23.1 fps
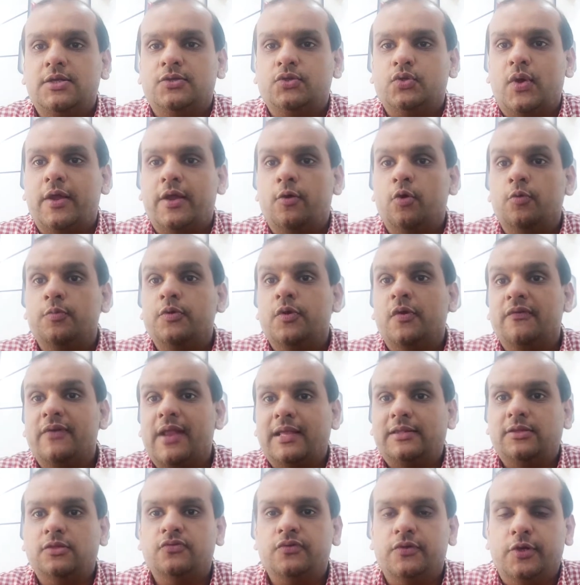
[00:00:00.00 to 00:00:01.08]
So I hope you have
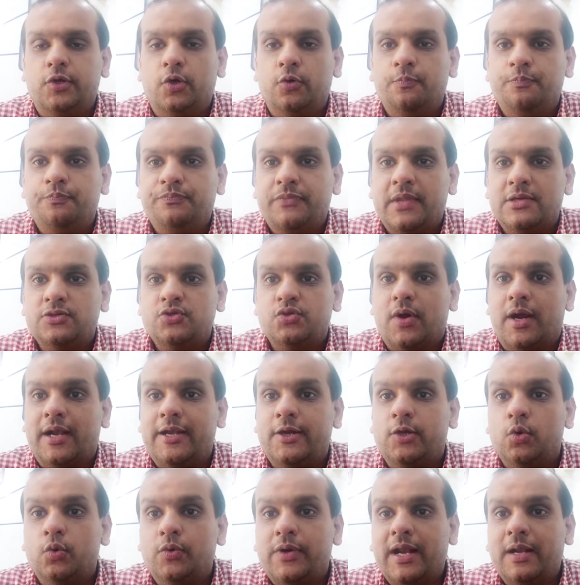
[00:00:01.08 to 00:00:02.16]
liked this video. So
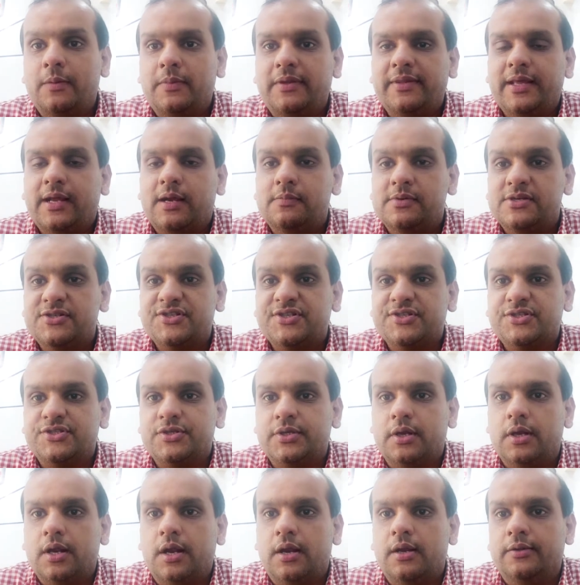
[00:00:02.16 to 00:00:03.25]
kindly do tell me in the comment
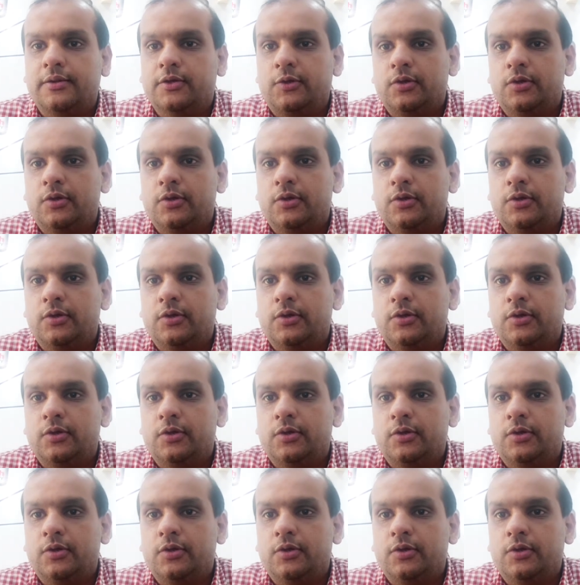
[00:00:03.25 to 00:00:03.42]
section